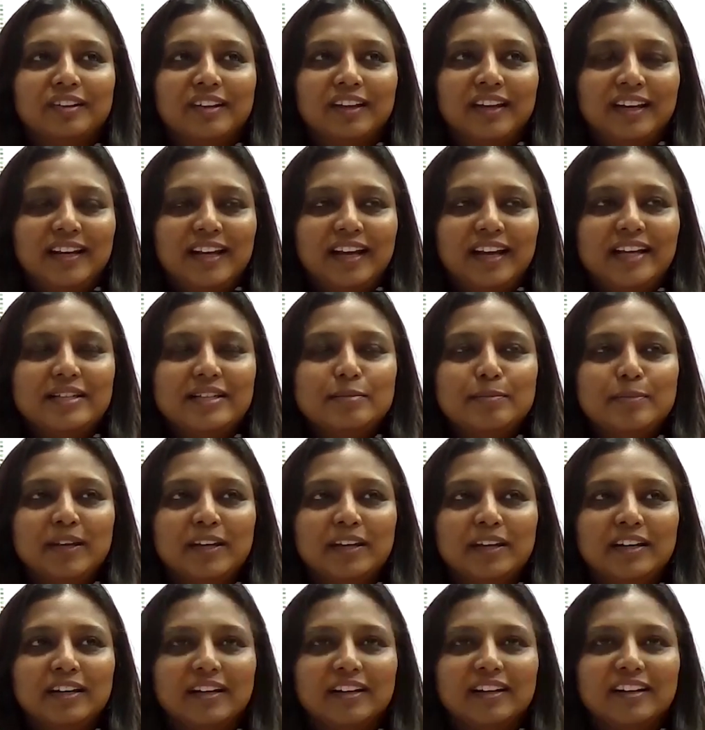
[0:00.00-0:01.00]
It has
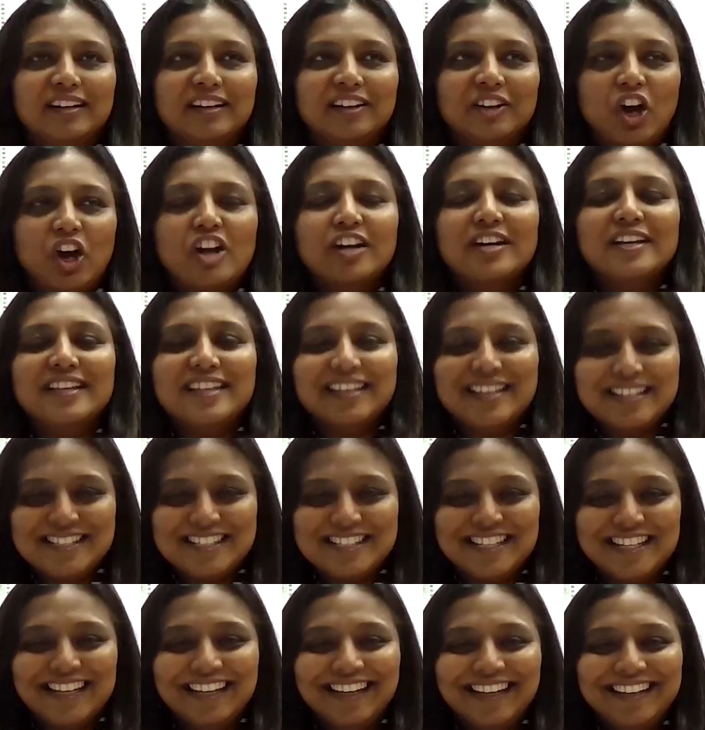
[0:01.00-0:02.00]
been not
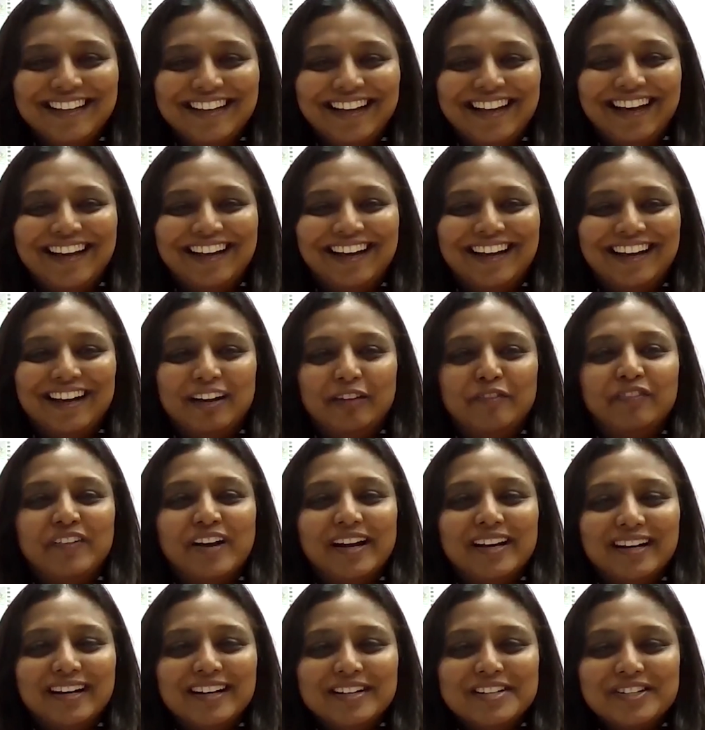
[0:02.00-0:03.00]
easy.
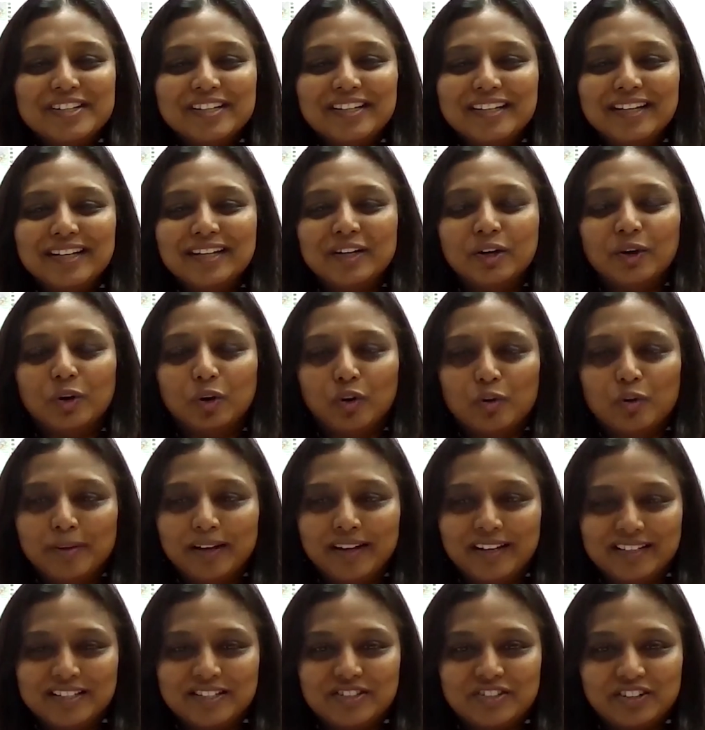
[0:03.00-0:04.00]
Financially, the home
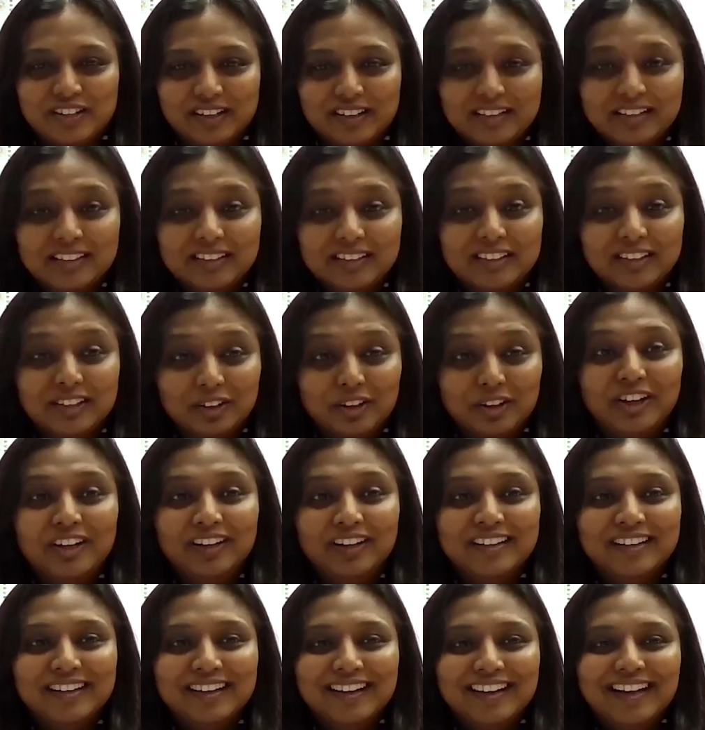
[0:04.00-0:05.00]
has struggled a
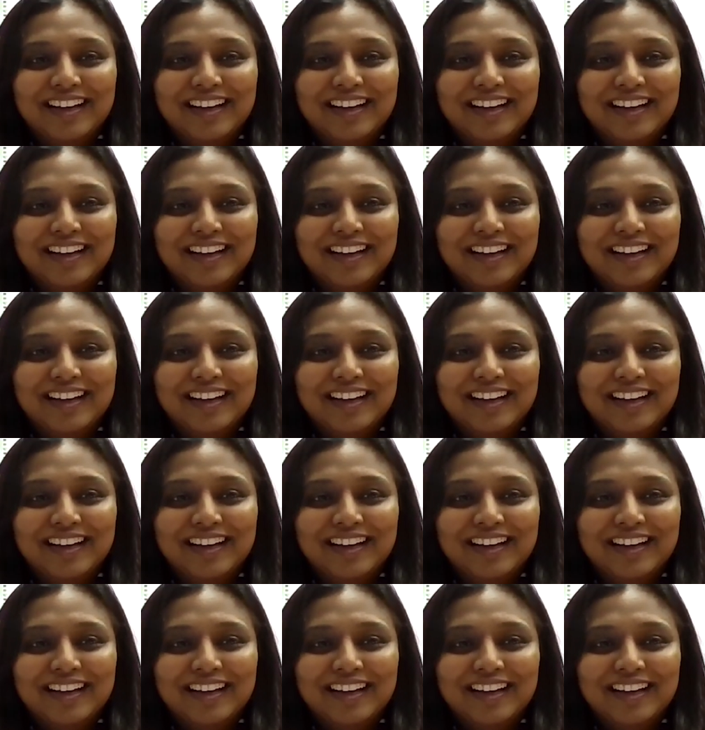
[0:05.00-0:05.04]
lot.